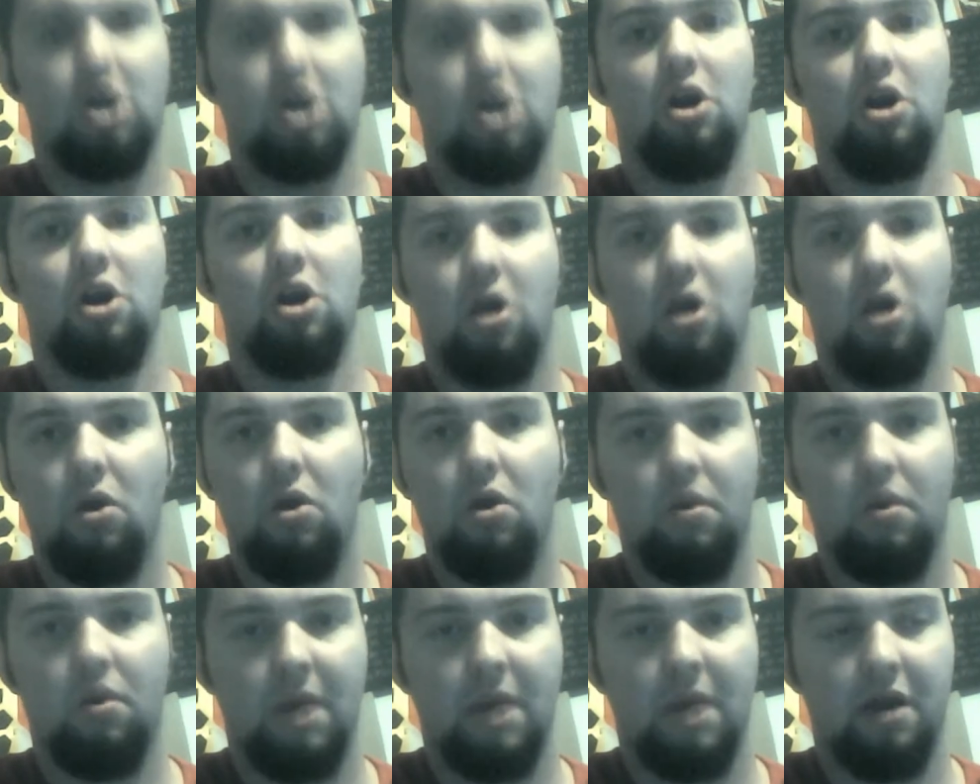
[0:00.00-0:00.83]
gung
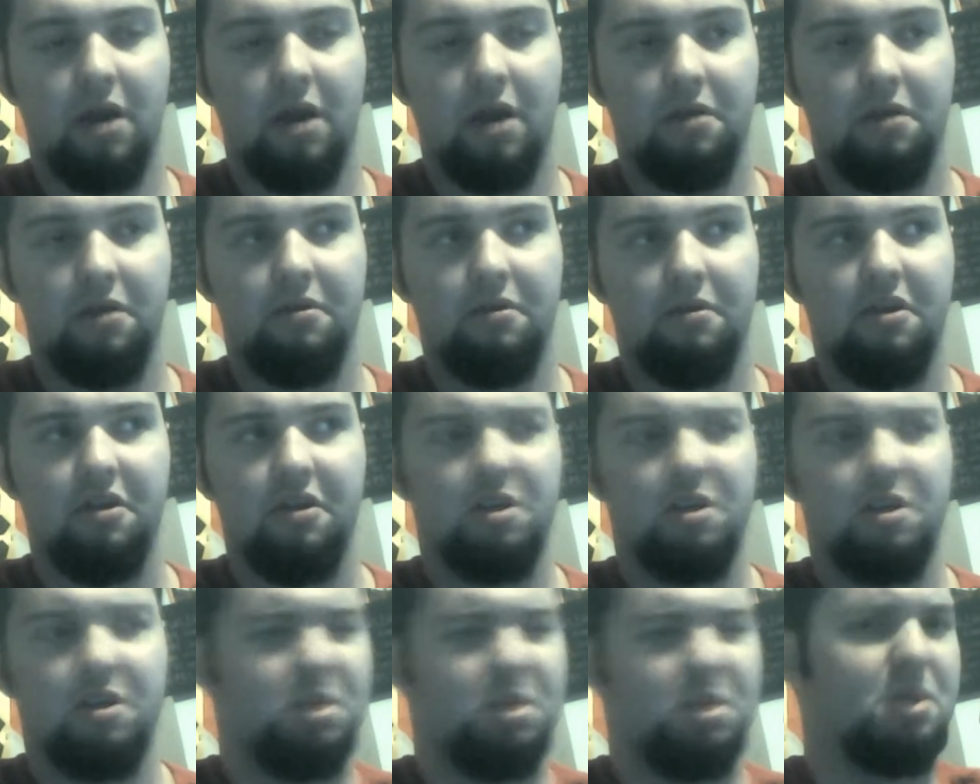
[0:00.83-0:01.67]
ho about it
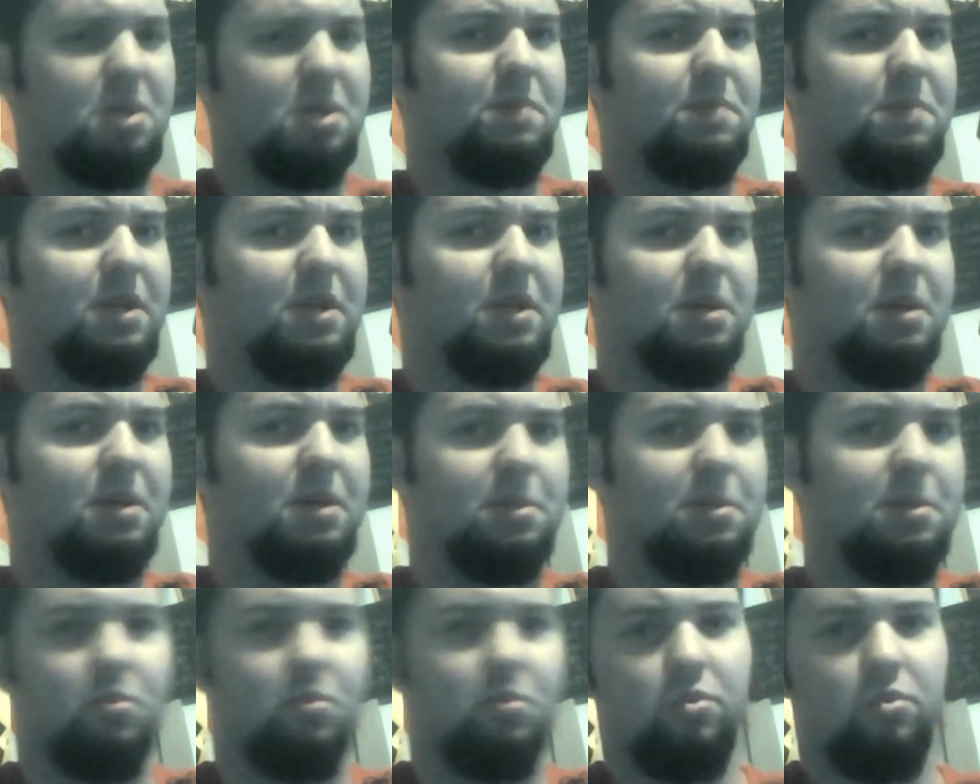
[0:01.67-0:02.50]
just
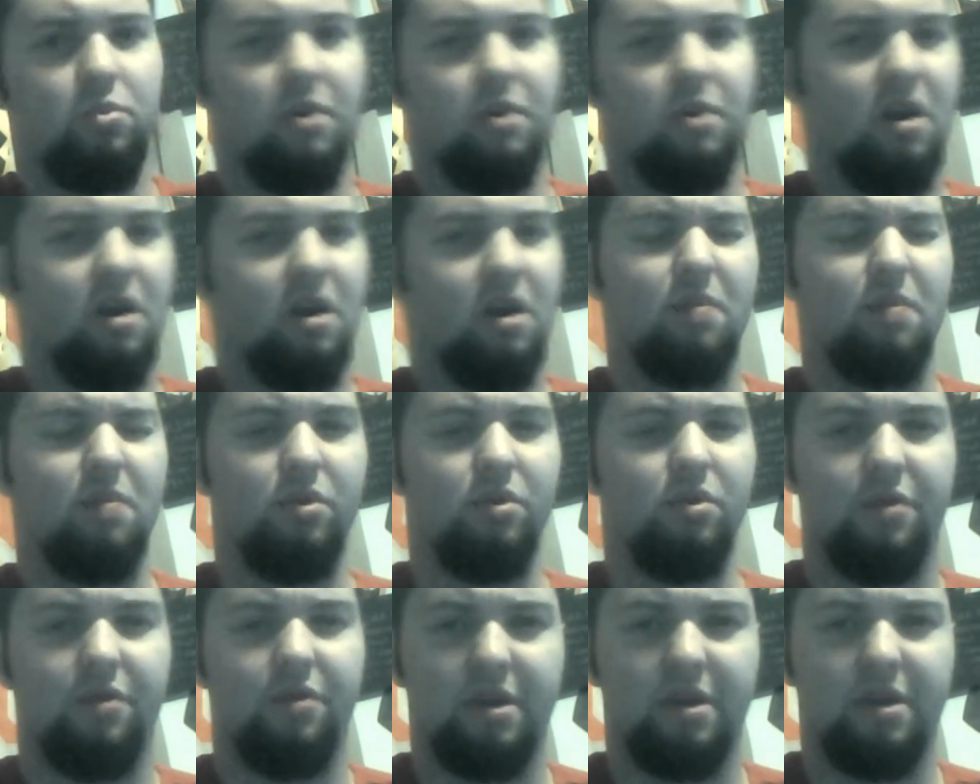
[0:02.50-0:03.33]
because a
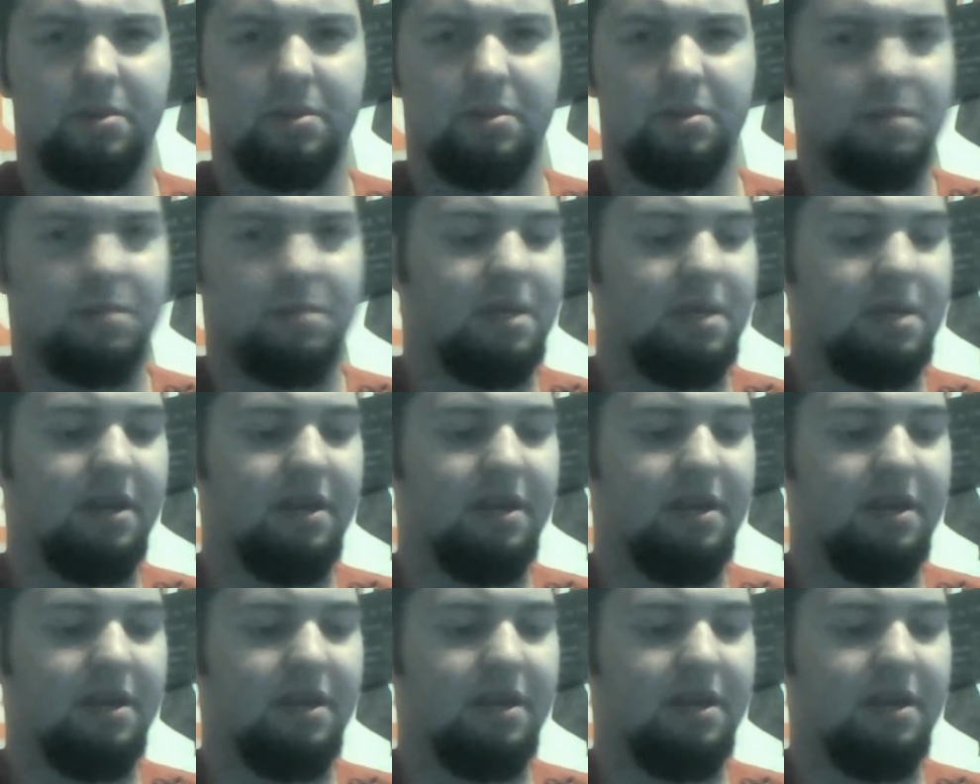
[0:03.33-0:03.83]
couple things were